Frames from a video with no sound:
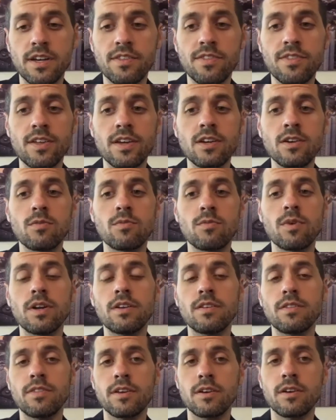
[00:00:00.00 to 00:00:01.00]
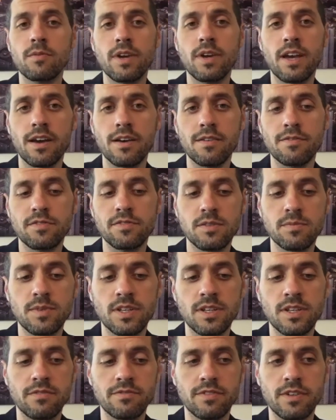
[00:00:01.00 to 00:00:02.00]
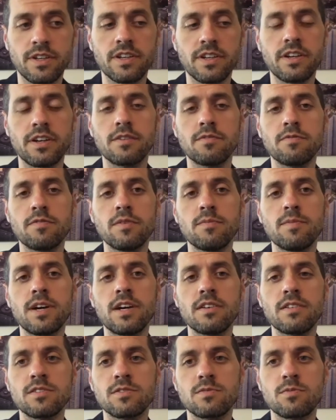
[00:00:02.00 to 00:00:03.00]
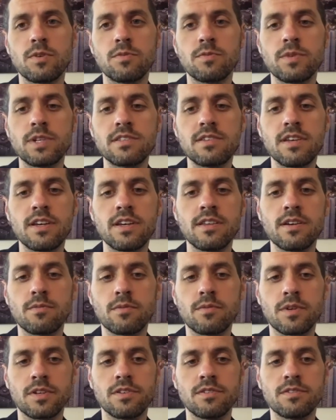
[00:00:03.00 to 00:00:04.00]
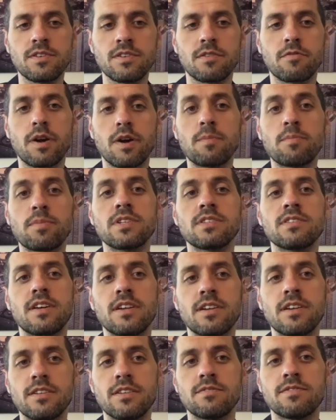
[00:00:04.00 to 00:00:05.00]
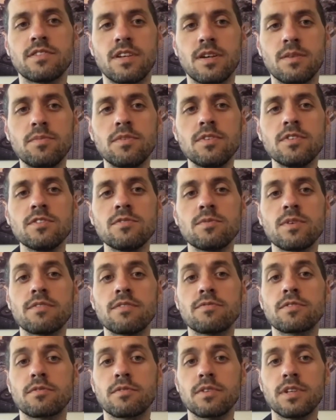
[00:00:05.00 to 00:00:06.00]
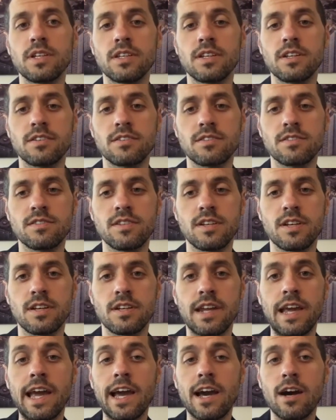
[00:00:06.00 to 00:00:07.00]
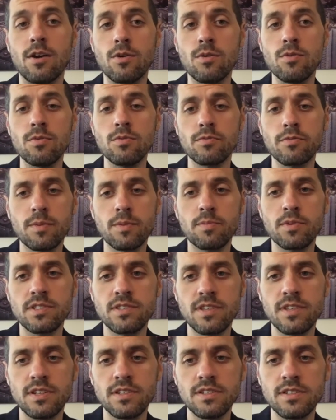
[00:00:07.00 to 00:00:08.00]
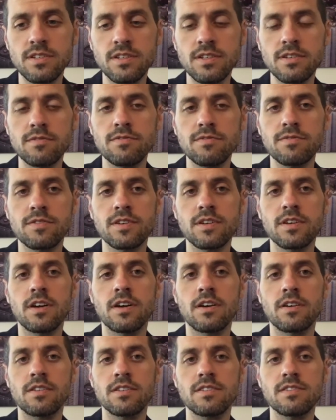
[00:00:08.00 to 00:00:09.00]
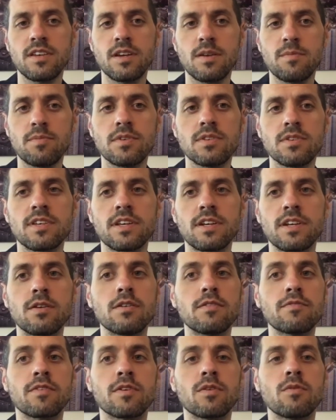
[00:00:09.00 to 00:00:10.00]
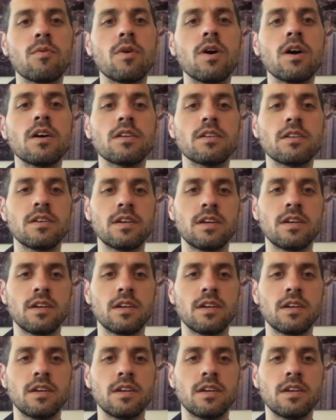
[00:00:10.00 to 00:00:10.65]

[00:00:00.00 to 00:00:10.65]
I think one thing we have to be very careful about is when we say that we're using representative samples, we have to really understand how representative are the samples and over what